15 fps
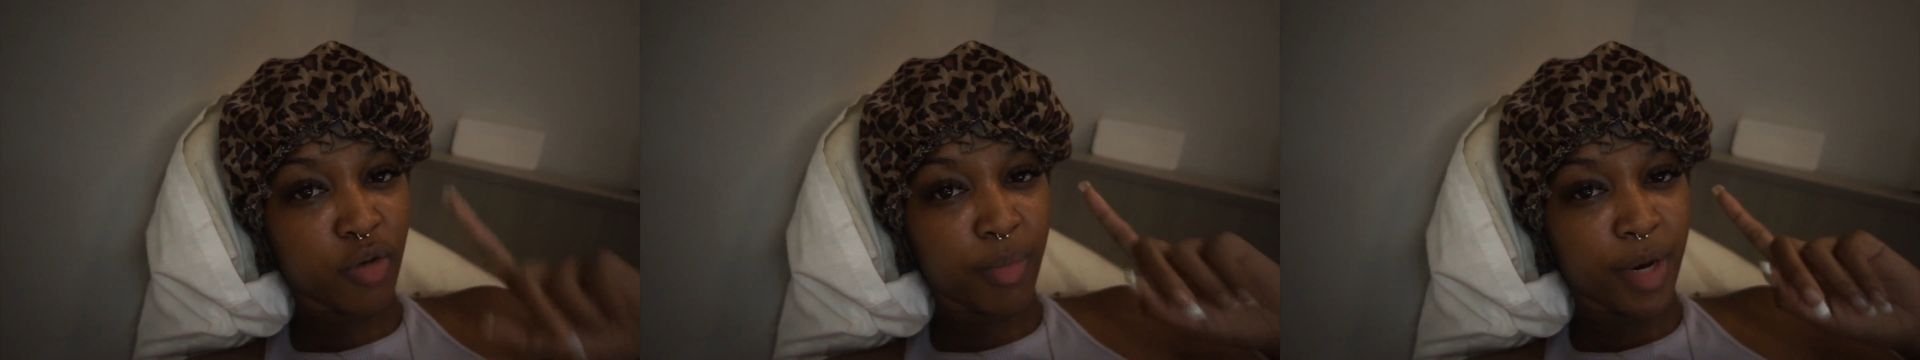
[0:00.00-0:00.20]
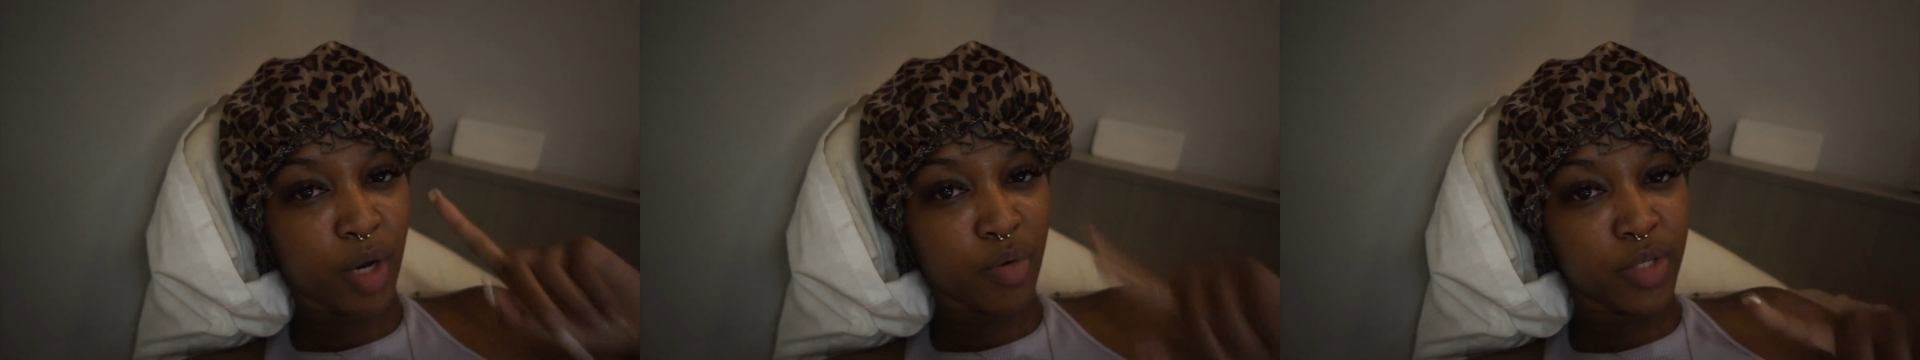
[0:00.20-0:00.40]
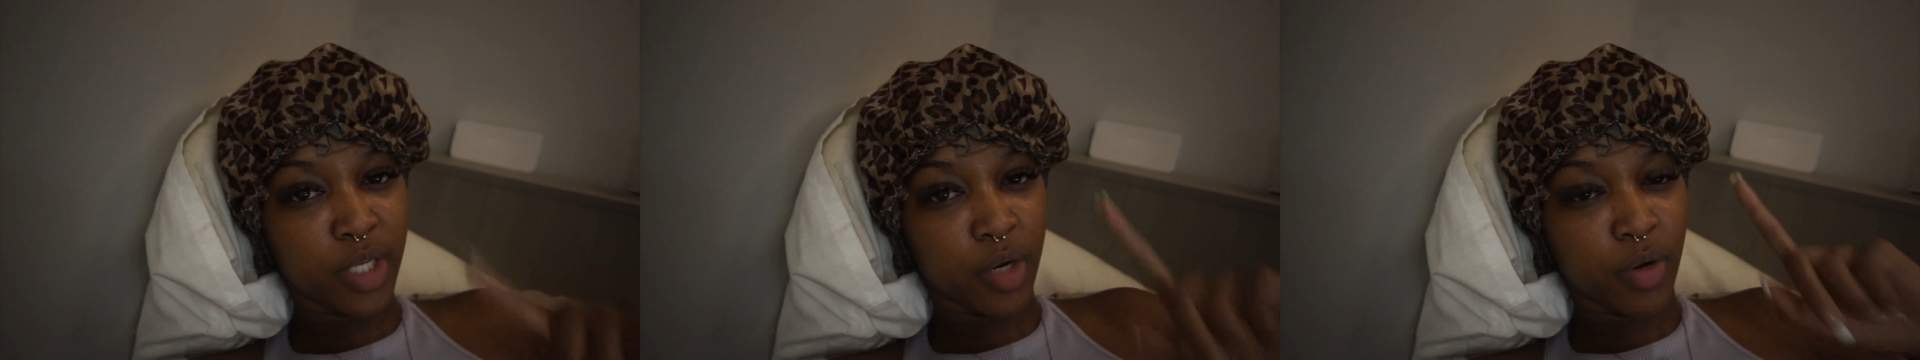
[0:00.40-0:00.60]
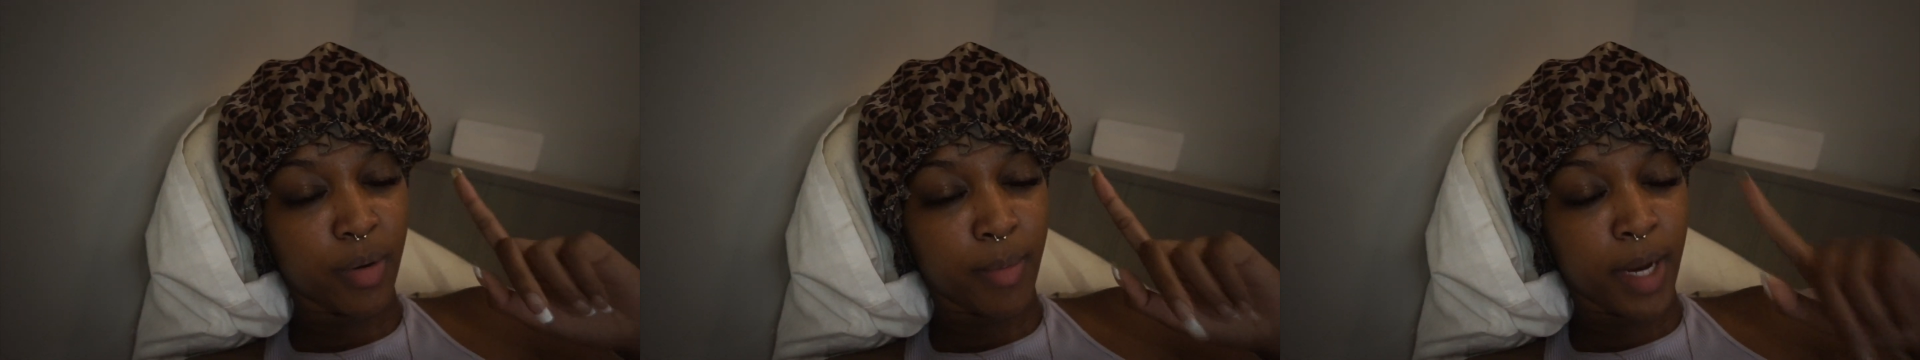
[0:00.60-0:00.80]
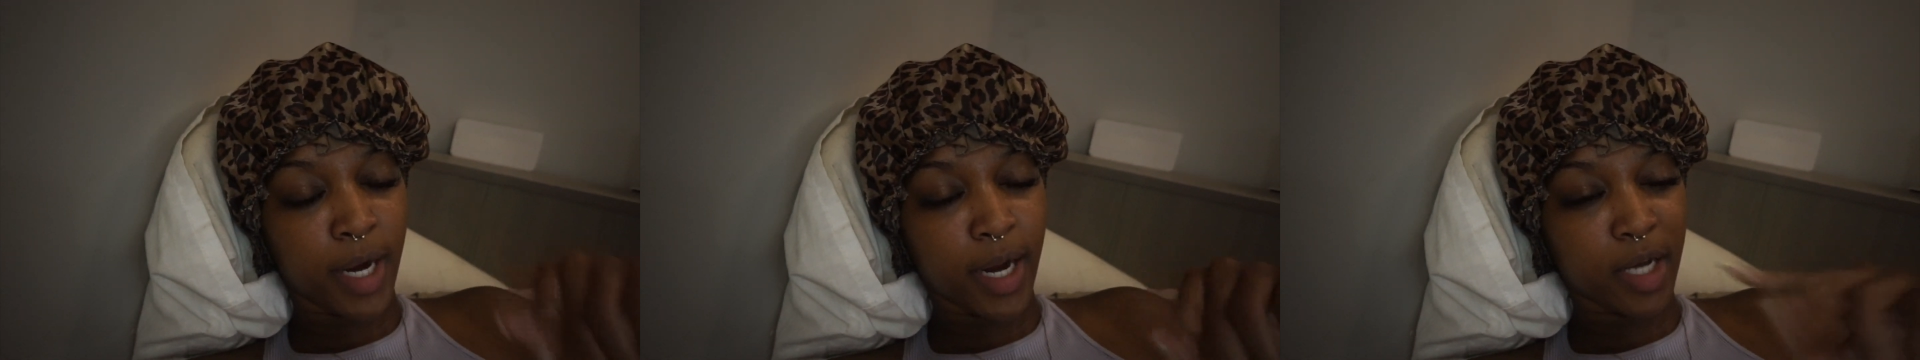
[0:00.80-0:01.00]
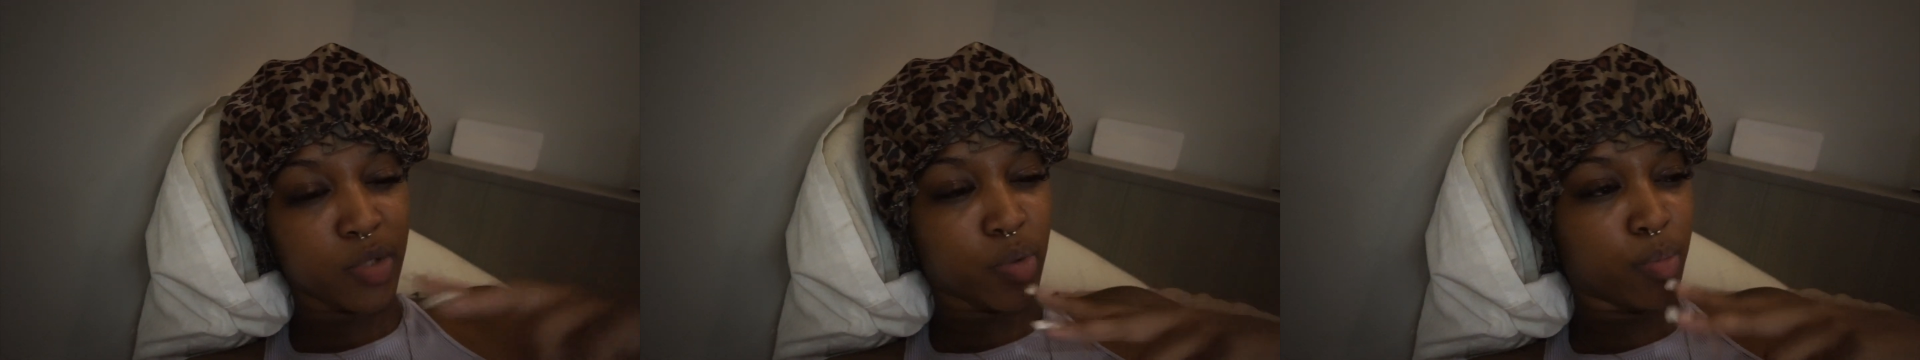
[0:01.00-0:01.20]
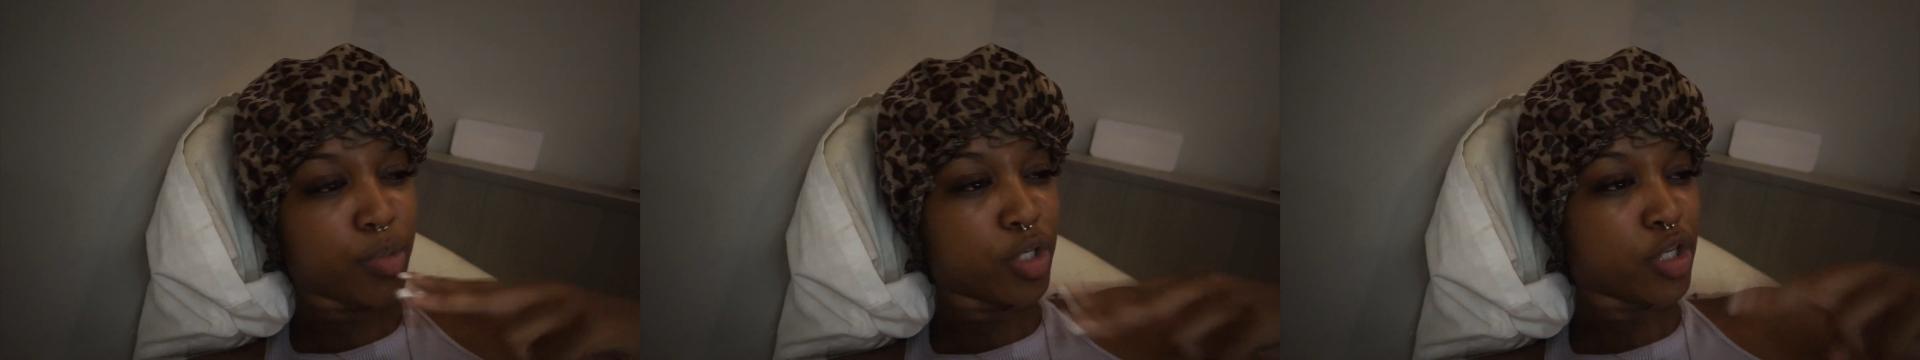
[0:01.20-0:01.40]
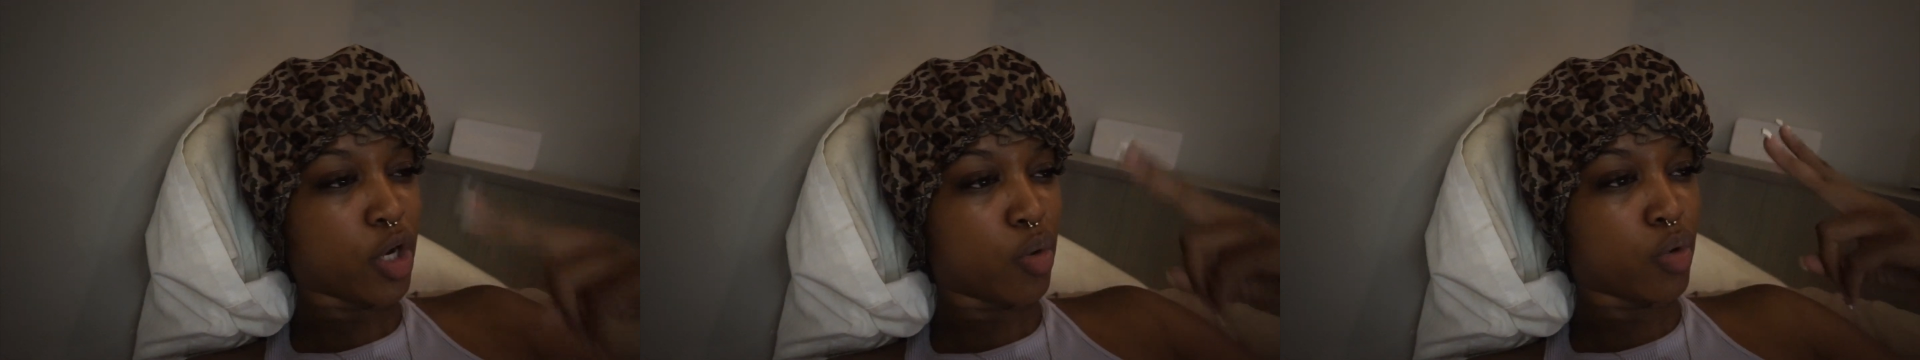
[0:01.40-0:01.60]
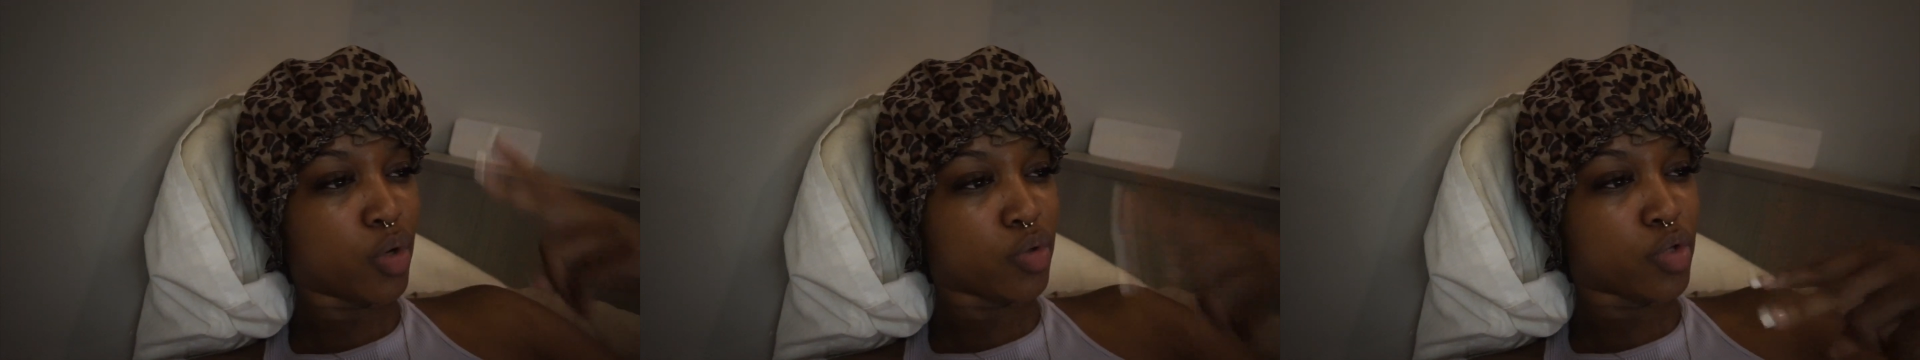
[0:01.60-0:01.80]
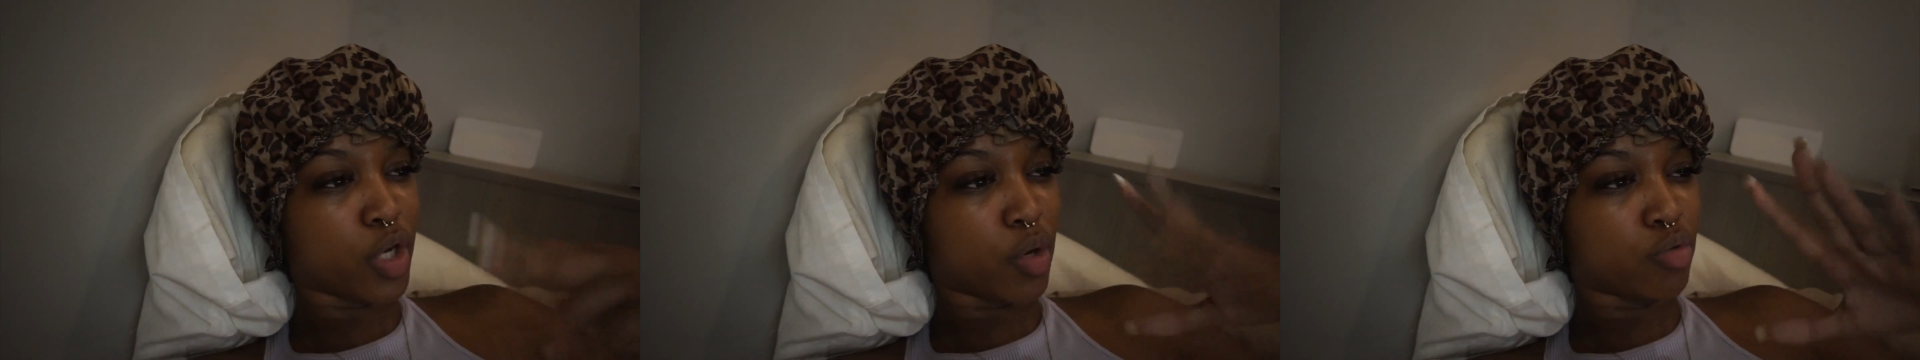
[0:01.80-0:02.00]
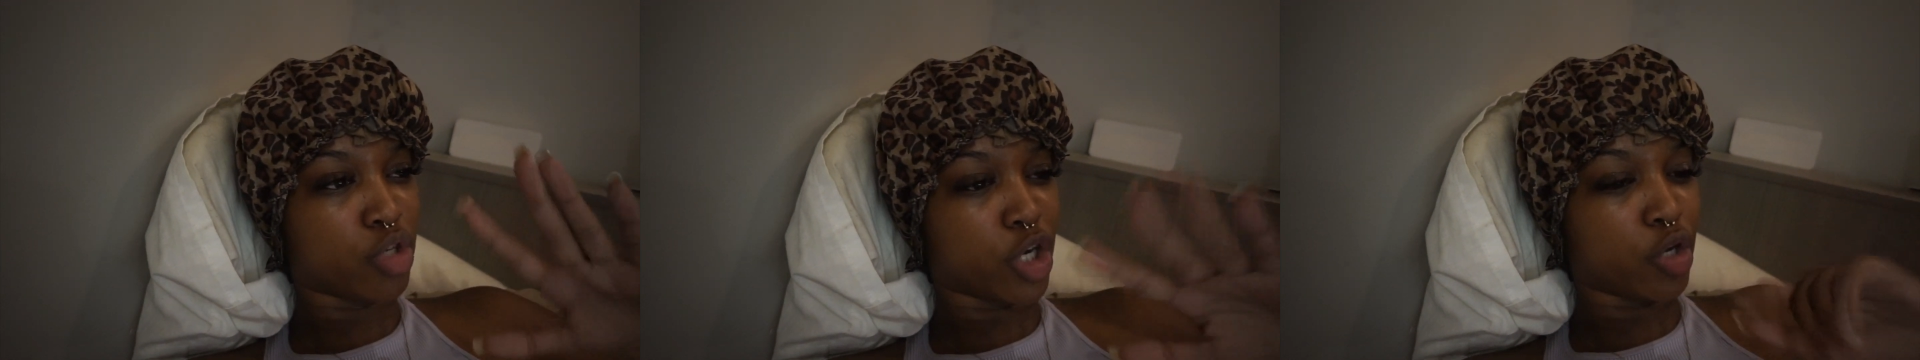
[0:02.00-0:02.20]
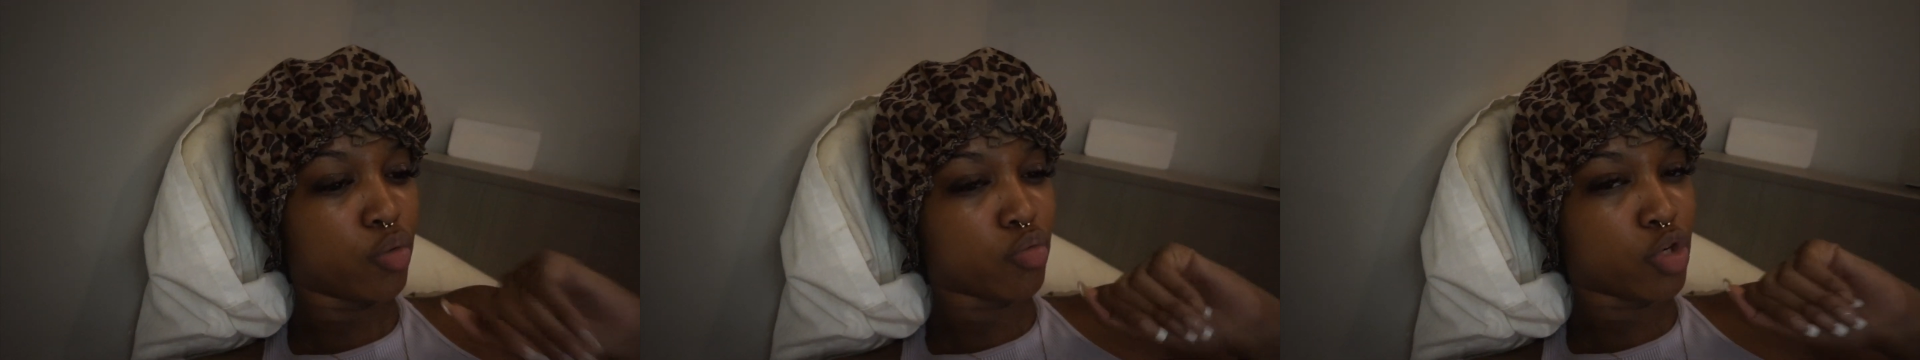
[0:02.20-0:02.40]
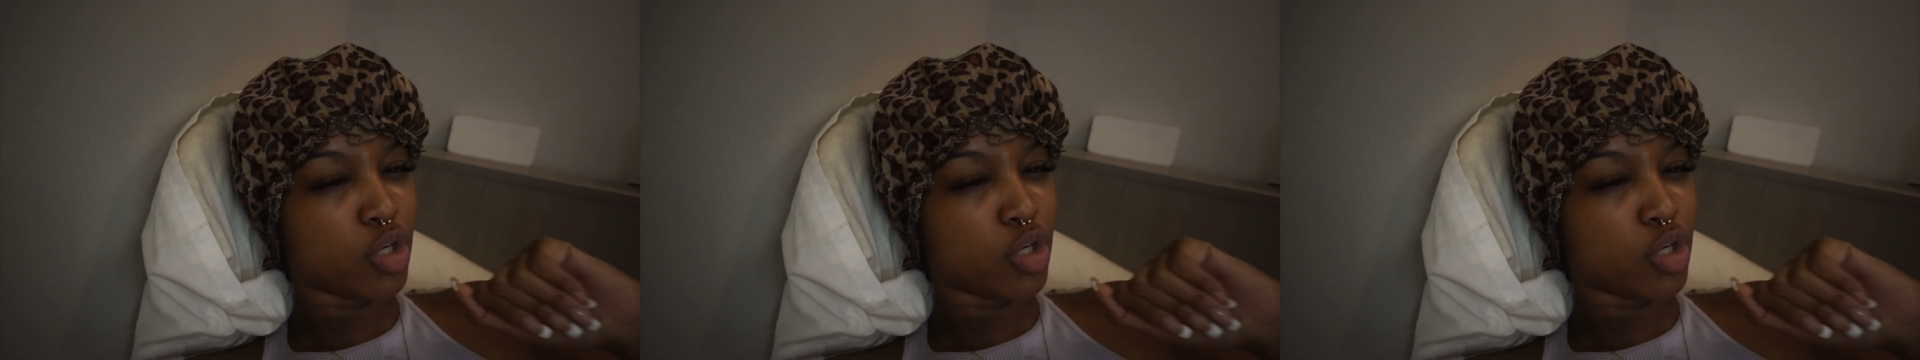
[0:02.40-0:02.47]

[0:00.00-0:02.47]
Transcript: and I will see you in my next one. Peace out, Girl Scout. Check you